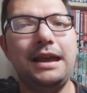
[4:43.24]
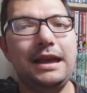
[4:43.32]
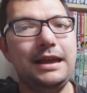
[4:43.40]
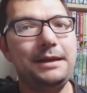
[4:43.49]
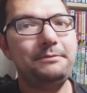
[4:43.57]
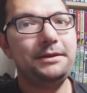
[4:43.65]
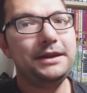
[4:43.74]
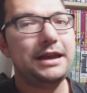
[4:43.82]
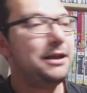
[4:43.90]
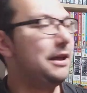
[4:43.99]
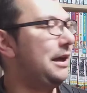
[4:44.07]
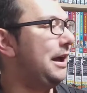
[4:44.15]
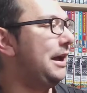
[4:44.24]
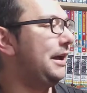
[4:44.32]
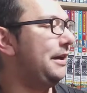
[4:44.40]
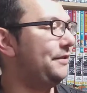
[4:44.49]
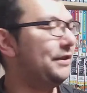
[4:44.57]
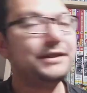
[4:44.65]
Uh, but yeah,
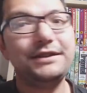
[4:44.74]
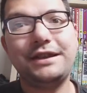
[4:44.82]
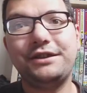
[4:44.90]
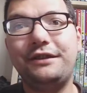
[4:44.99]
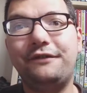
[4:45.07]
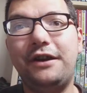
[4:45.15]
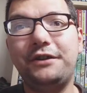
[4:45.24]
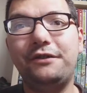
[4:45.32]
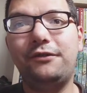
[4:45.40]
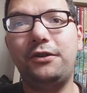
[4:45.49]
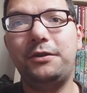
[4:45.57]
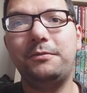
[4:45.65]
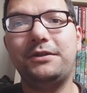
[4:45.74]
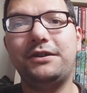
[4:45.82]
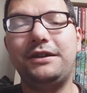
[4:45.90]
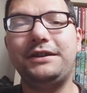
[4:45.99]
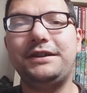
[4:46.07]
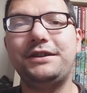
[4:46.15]
uh, this is actually the final volume that
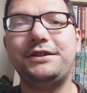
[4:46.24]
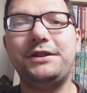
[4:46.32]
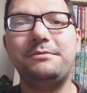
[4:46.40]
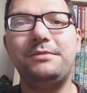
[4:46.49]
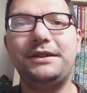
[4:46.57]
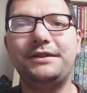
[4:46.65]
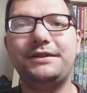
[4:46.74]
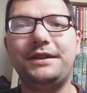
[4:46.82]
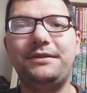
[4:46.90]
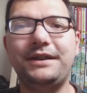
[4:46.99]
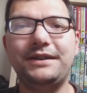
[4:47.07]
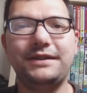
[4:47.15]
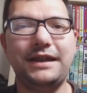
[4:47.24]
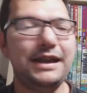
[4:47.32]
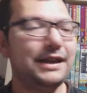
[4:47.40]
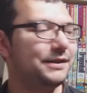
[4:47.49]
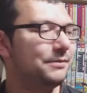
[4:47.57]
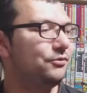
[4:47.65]
I needed to complete the series,
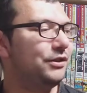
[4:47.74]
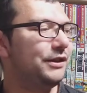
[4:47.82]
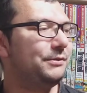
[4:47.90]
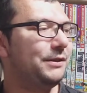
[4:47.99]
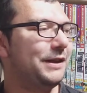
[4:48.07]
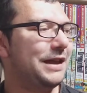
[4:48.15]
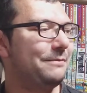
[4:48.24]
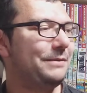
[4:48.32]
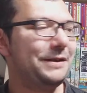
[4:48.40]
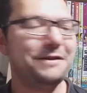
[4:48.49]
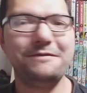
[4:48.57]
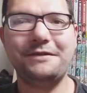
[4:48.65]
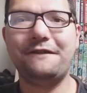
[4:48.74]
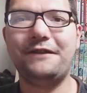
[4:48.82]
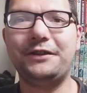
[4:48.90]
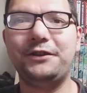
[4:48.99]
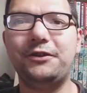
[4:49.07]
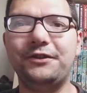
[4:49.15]
and I'm really, really happy that I
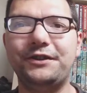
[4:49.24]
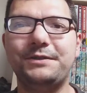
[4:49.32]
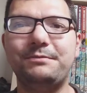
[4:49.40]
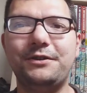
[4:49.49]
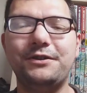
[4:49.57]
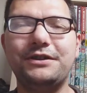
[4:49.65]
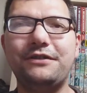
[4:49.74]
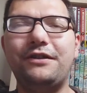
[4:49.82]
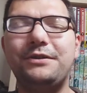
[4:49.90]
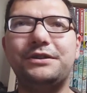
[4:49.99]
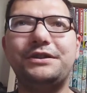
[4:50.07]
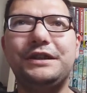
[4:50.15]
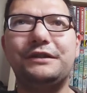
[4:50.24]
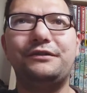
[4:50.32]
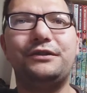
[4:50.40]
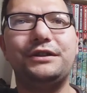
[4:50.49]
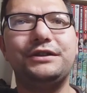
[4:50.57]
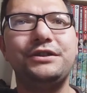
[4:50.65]
finally got this because I found a deal
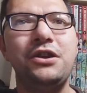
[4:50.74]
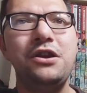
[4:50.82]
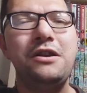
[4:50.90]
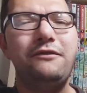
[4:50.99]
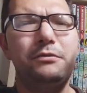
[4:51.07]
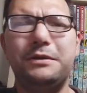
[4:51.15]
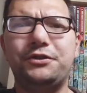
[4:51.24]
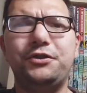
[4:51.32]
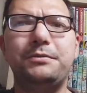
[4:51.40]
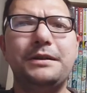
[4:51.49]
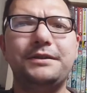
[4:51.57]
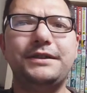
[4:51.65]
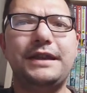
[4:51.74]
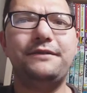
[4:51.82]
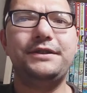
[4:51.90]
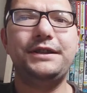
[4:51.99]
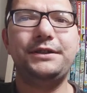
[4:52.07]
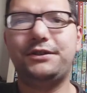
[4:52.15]
for it for about two pounds
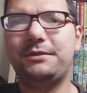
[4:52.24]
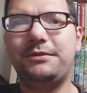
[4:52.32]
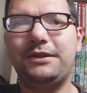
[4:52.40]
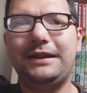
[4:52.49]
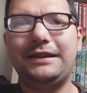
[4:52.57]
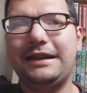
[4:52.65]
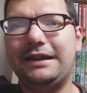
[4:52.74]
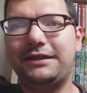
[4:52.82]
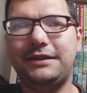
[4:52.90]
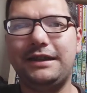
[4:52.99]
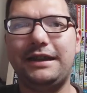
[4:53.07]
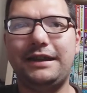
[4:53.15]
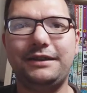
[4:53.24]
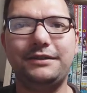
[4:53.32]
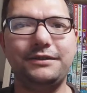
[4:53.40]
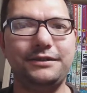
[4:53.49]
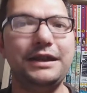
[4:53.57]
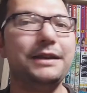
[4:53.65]
seventy or something like that, and
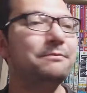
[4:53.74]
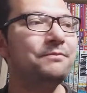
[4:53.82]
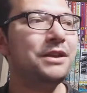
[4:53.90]
yeah,